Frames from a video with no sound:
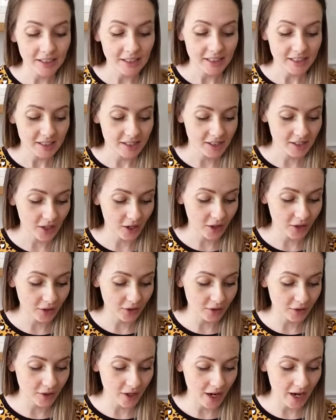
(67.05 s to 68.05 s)
So
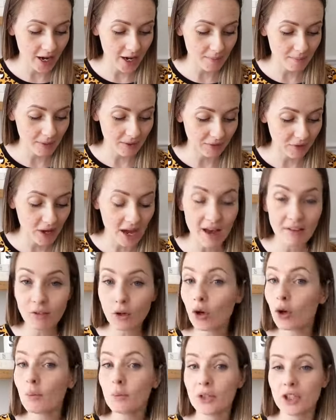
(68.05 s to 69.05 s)
if you haven't
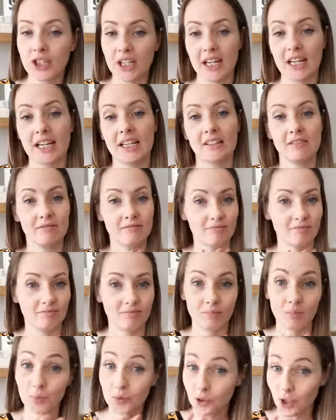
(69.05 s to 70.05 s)
got a machine,
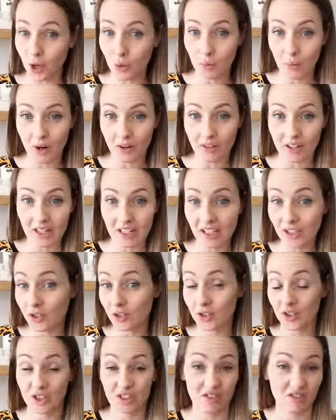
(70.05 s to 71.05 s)
don't worry, you
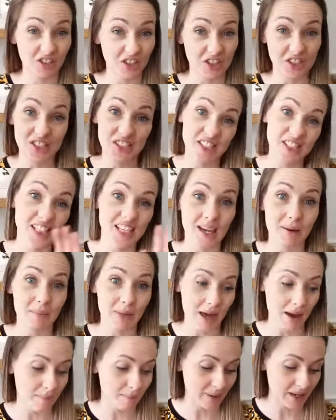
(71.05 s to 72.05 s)
can just skip
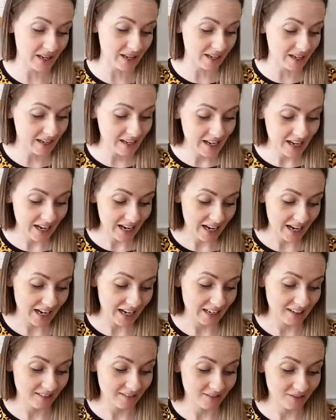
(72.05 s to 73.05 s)
that bit
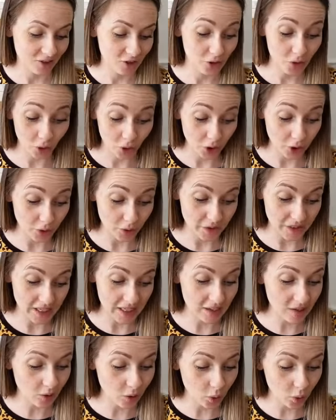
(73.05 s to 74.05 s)
and not use it,
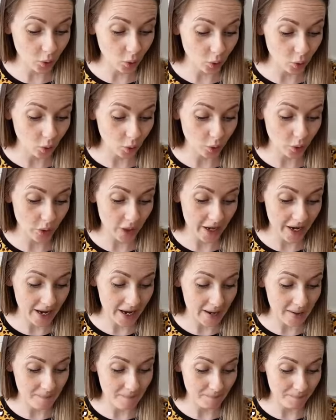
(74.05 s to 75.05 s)
or
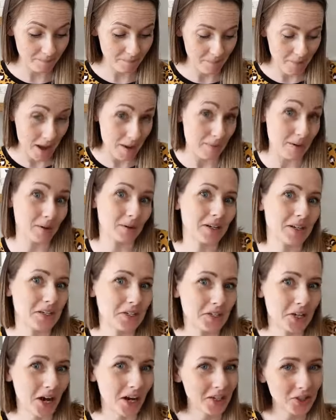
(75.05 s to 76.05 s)
maybe it will
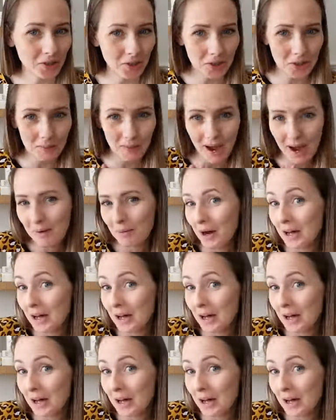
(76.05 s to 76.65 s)
entice you to buy one.